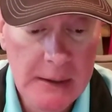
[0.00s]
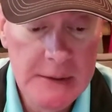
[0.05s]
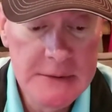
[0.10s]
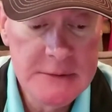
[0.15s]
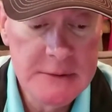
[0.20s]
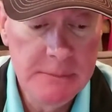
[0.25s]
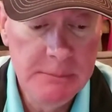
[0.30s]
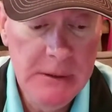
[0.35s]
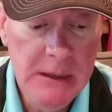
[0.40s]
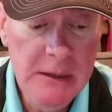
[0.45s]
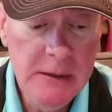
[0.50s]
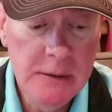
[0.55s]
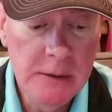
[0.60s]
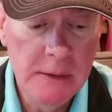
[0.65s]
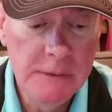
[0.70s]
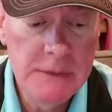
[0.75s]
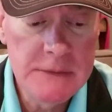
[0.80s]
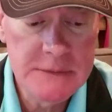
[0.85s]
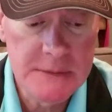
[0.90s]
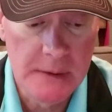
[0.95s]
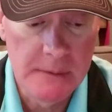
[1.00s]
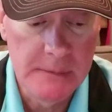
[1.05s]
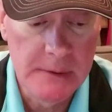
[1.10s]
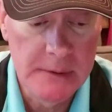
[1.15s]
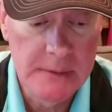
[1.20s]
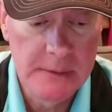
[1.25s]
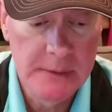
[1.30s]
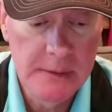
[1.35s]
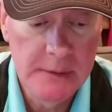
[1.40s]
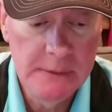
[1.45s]
is the peak of the summit,
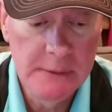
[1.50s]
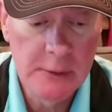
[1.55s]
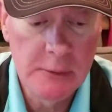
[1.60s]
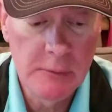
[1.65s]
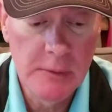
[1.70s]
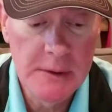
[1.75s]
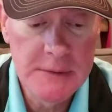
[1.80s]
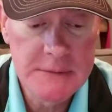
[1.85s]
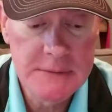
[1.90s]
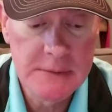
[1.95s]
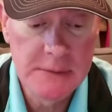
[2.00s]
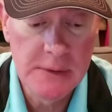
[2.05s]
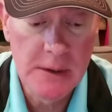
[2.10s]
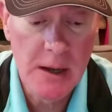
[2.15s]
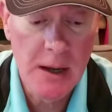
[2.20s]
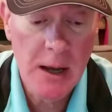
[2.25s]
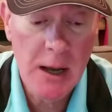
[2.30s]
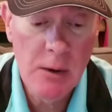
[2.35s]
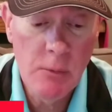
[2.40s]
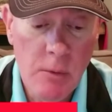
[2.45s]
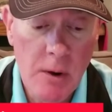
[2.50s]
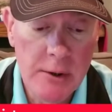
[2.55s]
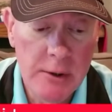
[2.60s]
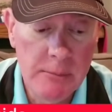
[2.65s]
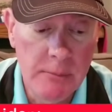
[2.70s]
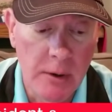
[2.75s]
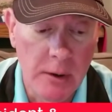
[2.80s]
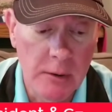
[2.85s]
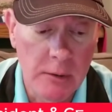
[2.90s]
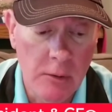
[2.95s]
the crest, the high water
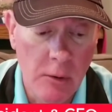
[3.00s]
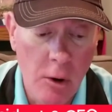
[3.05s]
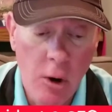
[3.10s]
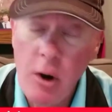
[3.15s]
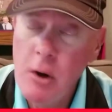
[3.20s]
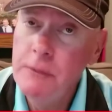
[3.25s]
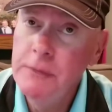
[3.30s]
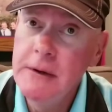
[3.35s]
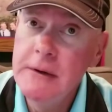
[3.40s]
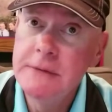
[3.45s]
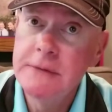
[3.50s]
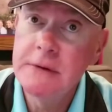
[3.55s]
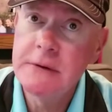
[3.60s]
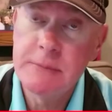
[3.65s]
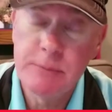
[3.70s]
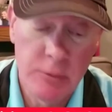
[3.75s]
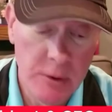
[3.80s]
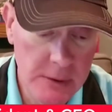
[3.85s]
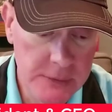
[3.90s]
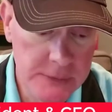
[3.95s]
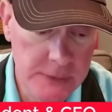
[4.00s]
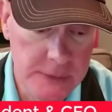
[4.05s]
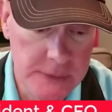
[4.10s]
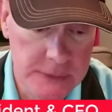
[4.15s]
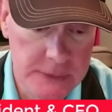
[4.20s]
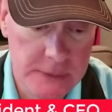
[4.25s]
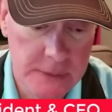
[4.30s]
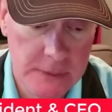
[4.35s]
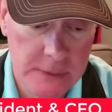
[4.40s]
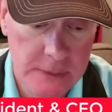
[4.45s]
mark. All these
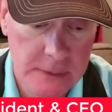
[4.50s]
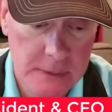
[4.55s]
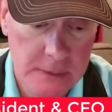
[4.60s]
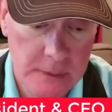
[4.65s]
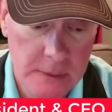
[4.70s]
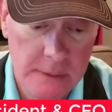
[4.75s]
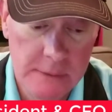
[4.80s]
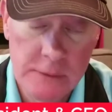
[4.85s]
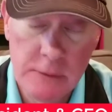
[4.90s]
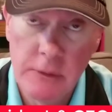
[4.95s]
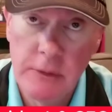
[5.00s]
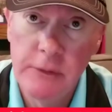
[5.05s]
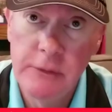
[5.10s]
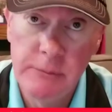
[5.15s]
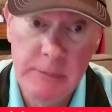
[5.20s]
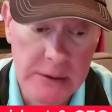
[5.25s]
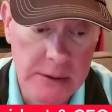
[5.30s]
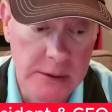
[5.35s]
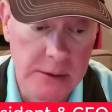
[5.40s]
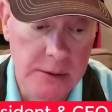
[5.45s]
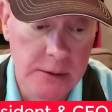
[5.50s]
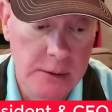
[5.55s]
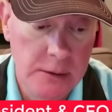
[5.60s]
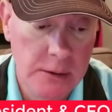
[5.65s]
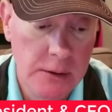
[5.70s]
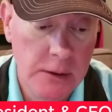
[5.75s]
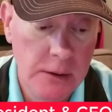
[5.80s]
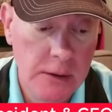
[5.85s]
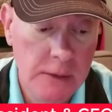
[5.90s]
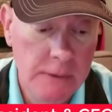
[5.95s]
expressions, of course, mean
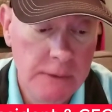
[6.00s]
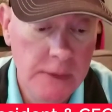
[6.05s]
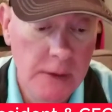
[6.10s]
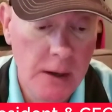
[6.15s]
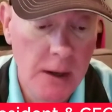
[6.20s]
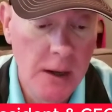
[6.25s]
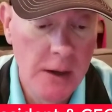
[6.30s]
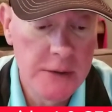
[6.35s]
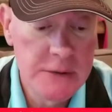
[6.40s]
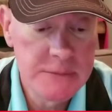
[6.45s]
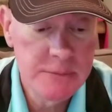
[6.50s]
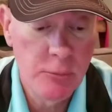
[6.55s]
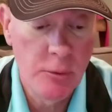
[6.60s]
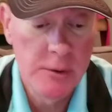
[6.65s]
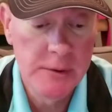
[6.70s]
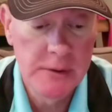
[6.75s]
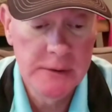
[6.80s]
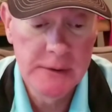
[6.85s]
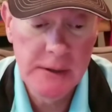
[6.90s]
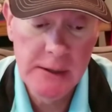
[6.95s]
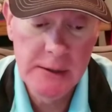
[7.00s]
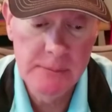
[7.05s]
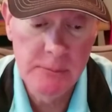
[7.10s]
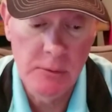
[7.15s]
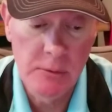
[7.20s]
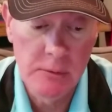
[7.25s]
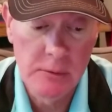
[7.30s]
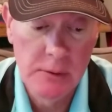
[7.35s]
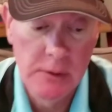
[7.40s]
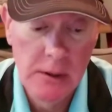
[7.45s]
the highest point
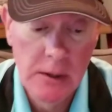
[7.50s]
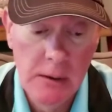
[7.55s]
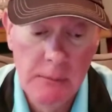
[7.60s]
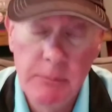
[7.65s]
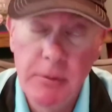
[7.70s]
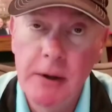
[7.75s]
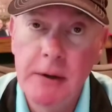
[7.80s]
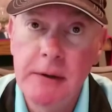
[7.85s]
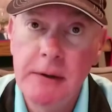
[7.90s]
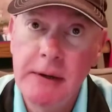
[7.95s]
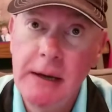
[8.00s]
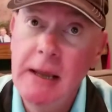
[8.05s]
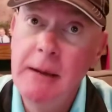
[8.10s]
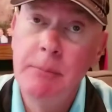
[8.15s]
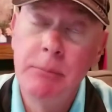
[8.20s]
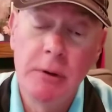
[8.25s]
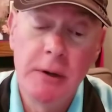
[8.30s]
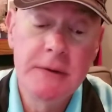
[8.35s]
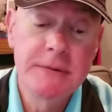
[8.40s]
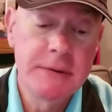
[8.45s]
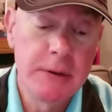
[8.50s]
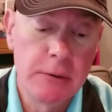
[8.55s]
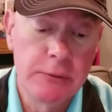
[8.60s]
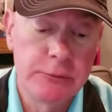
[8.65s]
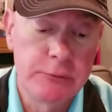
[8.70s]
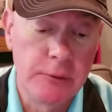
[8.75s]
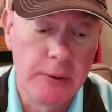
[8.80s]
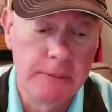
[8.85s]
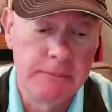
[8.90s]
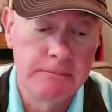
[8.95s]
attainable. But Ne plus
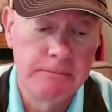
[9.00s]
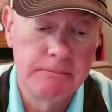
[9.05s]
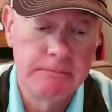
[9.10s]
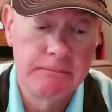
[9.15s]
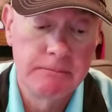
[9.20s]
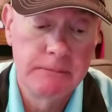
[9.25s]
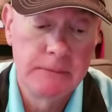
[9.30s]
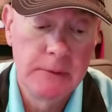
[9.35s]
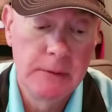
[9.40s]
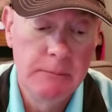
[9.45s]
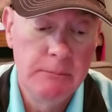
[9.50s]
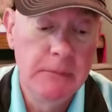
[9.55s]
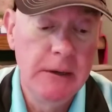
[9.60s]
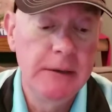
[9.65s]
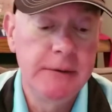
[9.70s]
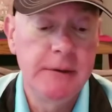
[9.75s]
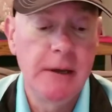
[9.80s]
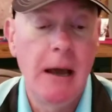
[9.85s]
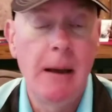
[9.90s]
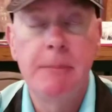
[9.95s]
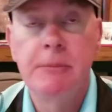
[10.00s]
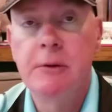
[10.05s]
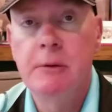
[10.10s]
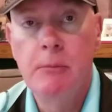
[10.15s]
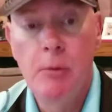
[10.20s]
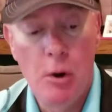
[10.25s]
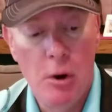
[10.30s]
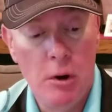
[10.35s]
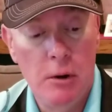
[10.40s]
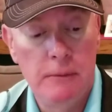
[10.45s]
ultra may top them
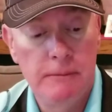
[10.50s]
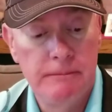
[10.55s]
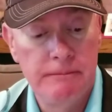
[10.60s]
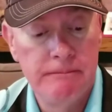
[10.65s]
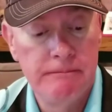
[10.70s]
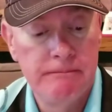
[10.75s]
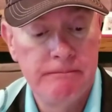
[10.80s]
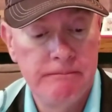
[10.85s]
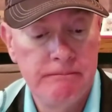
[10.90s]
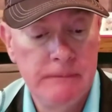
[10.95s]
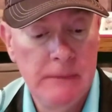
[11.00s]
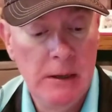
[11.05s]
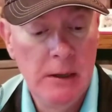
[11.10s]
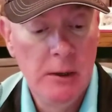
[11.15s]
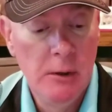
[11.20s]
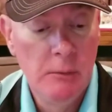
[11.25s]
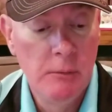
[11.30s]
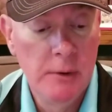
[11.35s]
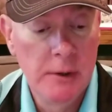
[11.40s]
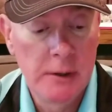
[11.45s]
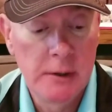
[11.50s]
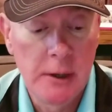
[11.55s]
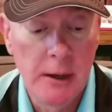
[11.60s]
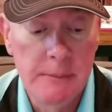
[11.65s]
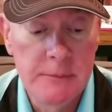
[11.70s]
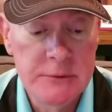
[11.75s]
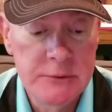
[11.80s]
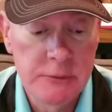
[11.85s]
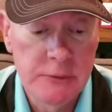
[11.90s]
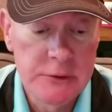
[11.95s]
all when it
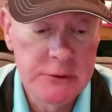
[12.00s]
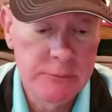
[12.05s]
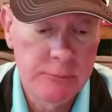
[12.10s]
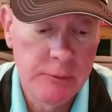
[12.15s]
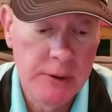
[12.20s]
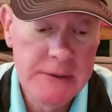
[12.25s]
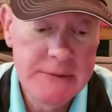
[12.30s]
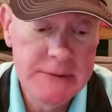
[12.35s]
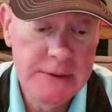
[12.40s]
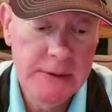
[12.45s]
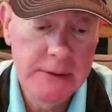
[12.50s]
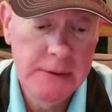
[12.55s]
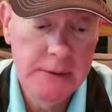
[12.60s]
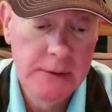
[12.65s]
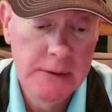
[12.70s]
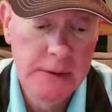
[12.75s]
comes to expressing